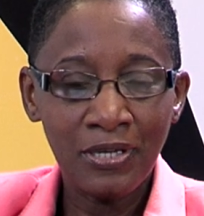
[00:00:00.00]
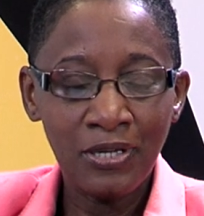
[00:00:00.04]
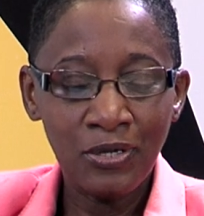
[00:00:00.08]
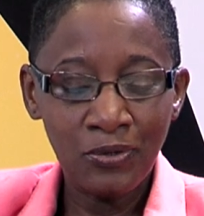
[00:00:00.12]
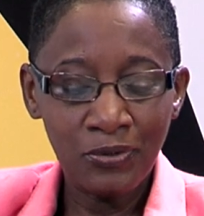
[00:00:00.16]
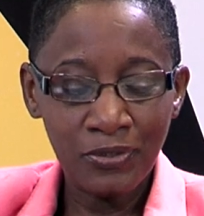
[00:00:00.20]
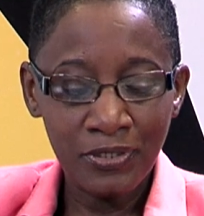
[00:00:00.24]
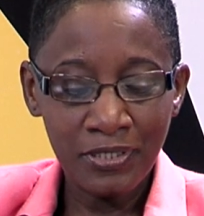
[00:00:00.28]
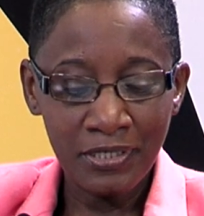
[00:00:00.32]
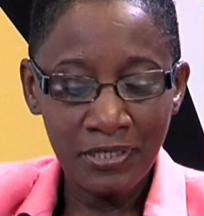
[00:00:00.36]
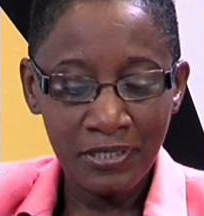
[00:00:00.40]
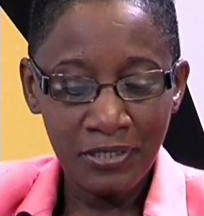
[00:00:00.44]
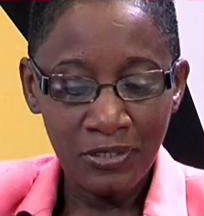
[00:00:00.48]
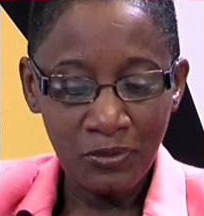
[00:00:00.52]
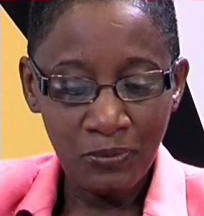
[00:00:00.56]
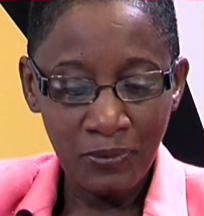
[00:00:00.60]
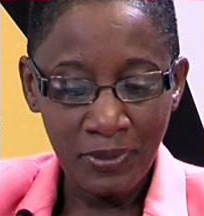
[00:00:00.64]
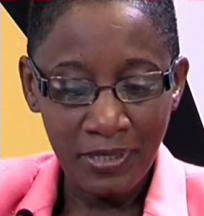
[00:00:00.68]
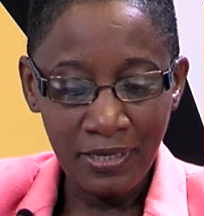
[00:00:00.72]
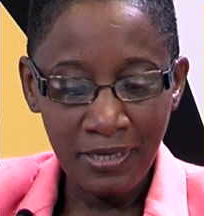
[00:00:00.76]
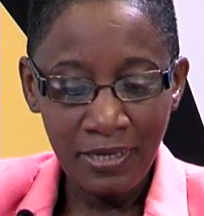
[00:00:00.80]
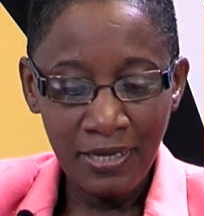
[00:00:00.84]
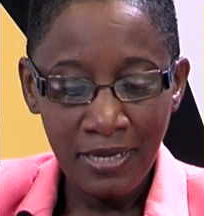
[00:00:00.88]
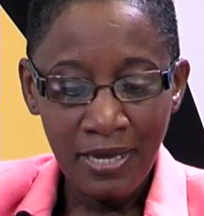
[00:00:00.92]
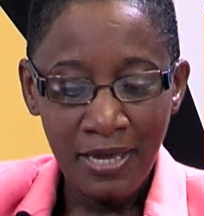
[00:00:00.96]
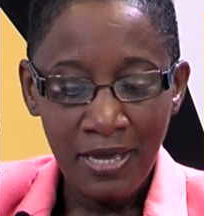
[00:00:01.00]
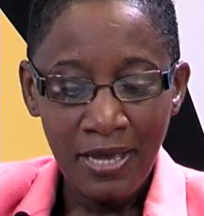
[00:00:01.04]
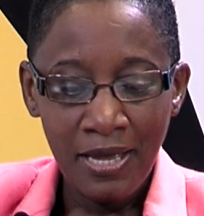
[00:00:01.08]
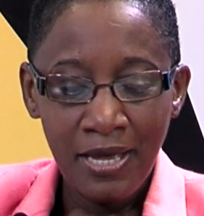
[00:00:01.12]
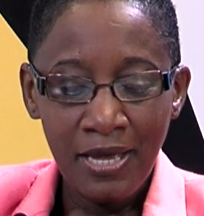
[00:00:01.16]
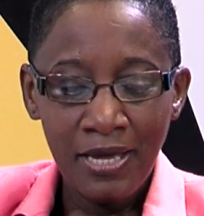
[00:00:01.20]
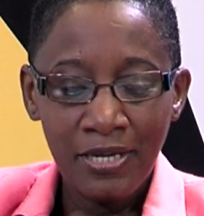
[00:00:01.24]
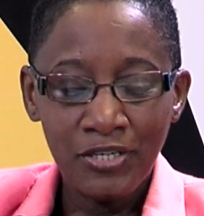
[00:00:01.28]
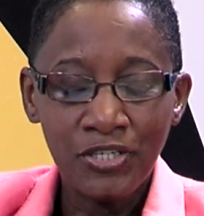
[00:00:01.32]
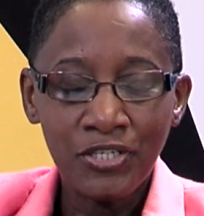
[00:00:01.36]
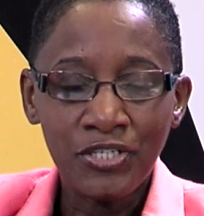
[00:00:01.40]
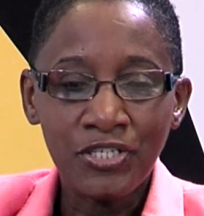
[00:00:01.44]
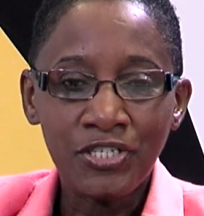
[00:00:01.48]
Claudia Louisy,
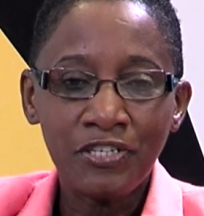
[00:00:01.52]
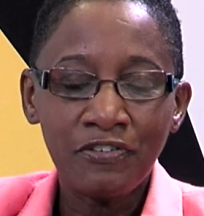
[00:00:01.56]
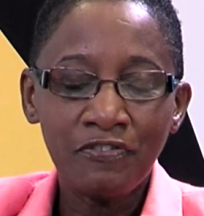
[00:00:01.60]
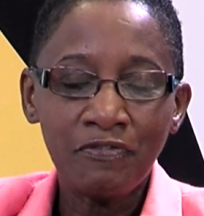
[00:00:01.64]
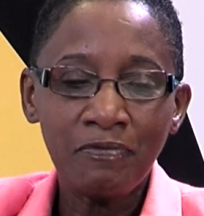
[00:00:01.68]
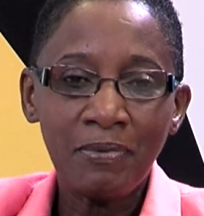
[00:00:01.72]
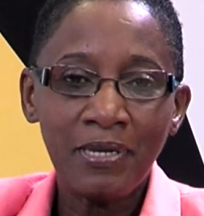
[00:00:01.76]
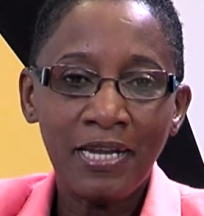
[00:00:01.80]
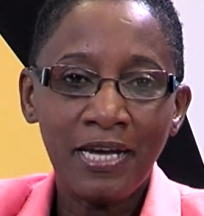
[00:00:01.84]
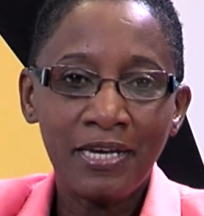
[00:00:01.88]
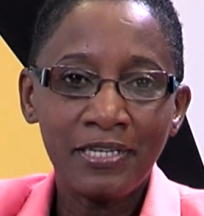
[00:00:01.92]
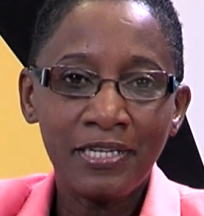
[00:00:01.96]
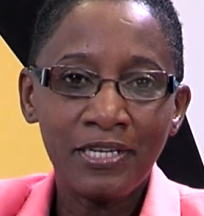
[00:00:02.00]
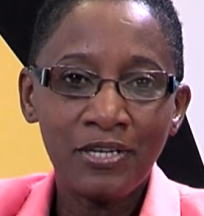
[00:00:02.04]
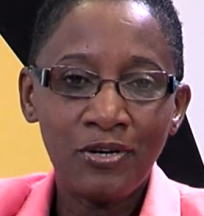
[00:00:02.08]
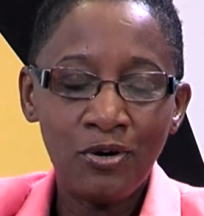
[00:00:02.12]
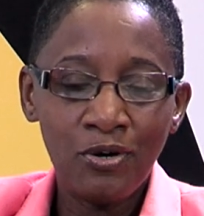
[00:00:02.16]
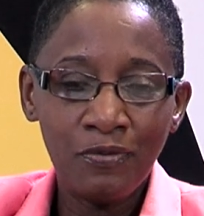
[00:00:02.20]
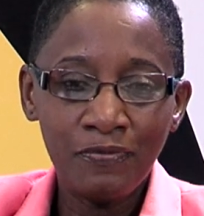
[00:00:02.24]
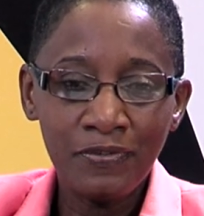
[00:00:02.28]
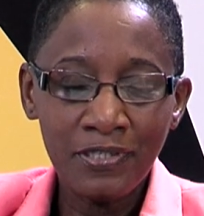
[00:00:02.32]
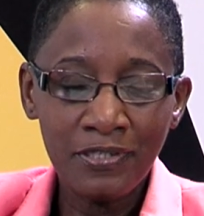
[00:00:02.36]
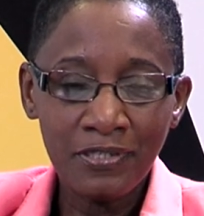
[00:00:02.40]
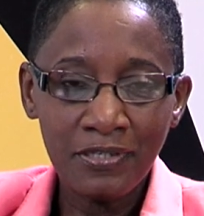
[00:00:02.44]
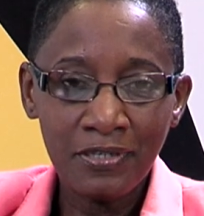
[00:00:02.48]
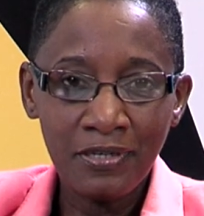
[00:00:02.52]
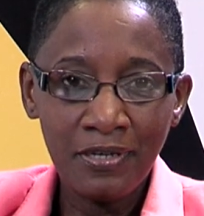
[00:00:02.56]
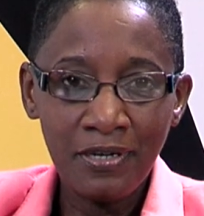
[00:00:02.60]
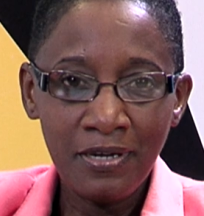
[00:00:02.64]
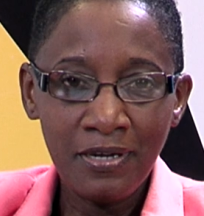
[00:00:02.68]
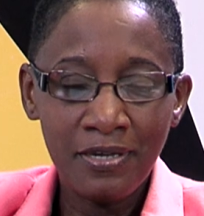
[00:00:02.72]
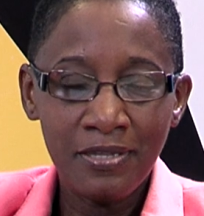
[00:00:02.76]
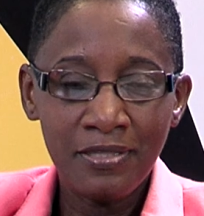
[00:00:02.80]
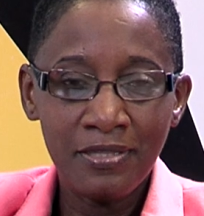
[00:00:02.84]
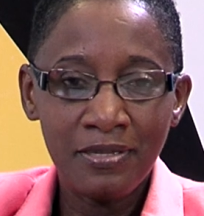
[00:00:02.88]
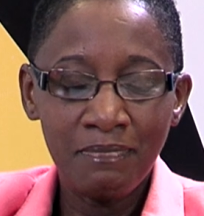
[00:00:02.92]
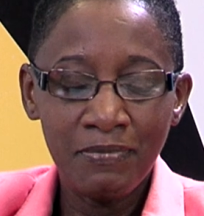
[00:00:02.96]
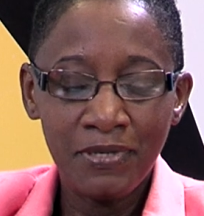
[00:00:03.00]
the Chief Planning Officer
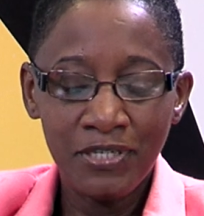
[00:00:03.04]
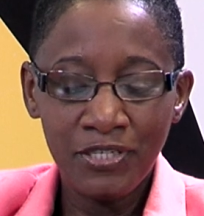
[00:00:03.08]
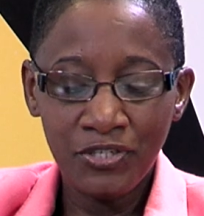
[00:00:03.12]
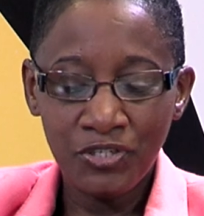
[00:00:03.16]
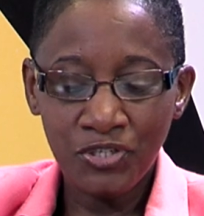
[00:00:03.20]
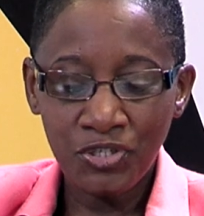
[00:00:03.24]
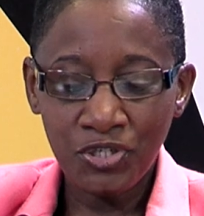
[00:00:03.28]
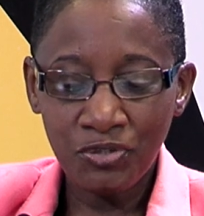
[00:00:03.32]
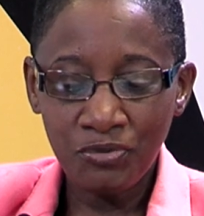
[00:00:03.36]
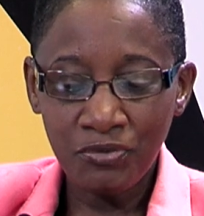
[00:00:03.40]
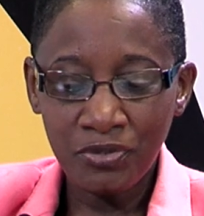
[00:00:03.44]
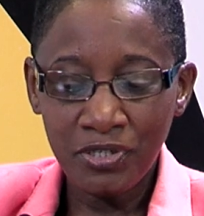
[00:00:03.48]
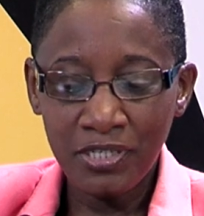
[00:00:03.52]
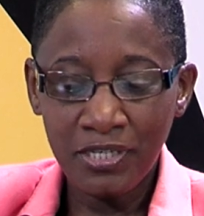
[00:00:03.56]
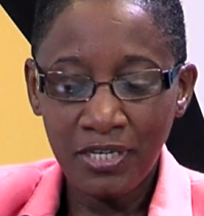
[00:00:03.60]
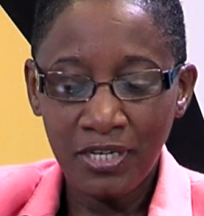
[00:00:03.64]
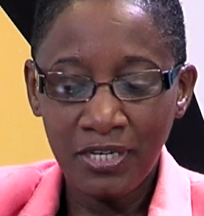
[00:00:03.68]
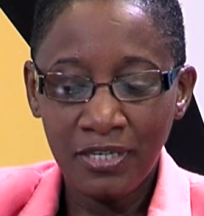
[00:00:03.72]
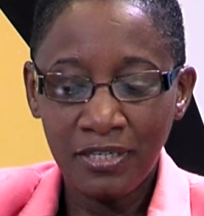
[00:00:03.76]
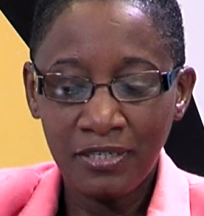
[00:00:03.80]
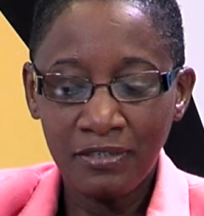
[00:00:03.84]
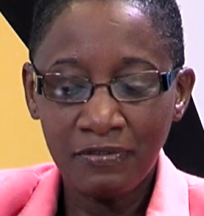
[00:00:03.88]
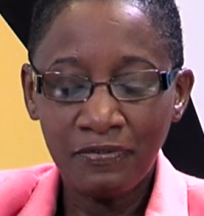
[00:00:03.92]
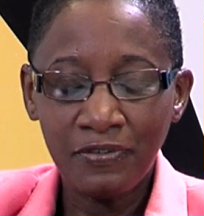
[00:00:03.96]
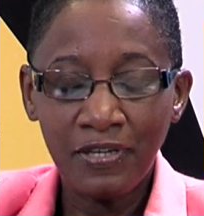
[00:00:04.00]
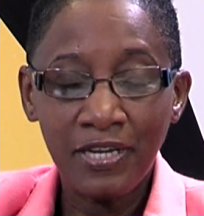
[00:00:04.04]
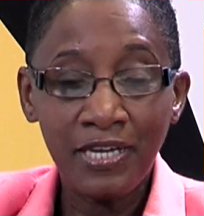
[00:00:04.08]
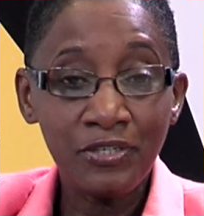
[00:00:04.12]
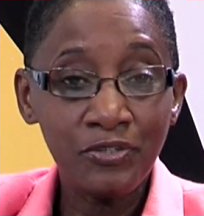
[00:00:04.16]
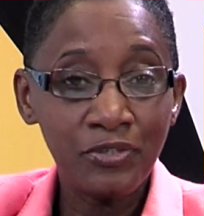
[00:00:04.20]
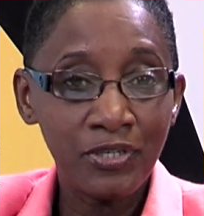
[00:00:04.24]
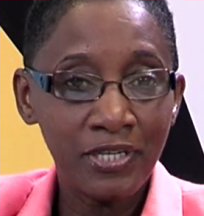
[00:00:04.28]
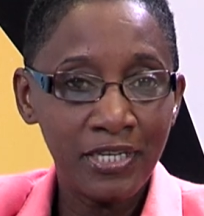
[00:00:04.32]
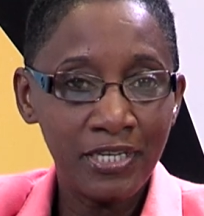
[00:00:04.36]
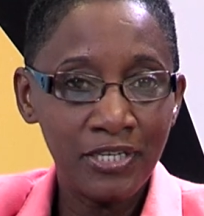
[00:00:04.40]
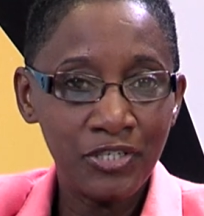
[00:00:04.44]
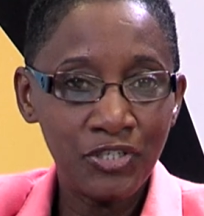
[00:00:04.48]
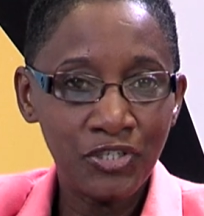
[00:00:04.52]
in the Ministry of
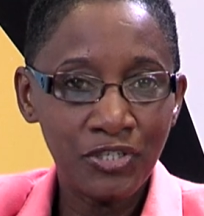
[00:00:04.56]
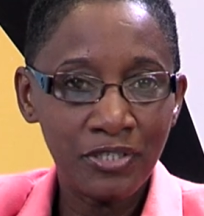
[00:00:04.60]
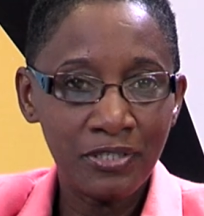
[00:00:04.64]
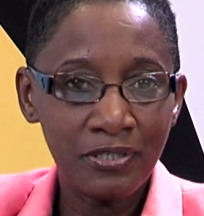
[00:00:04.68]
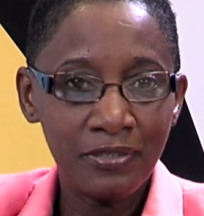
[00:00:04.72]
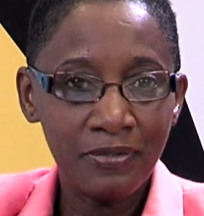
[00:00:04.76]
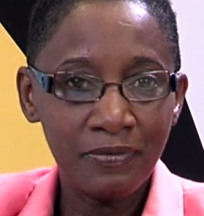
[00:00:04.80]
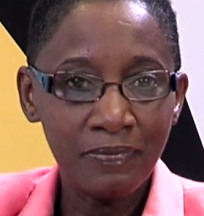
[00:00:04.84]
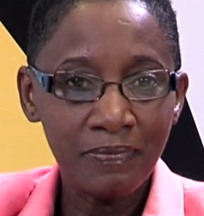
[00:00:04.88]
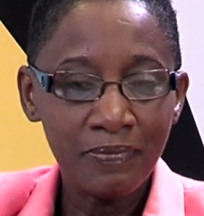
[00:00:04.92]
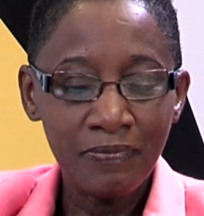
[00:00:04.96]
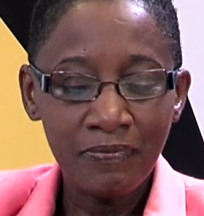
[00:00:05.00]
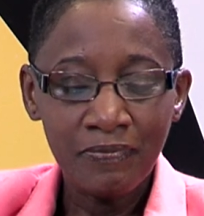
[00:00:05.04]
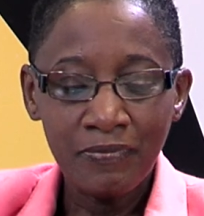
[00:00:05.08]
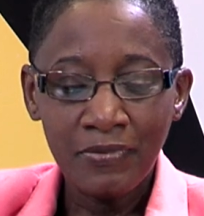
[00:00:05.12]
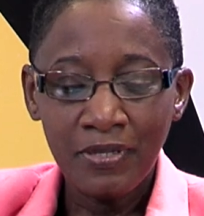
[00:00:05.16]
Education,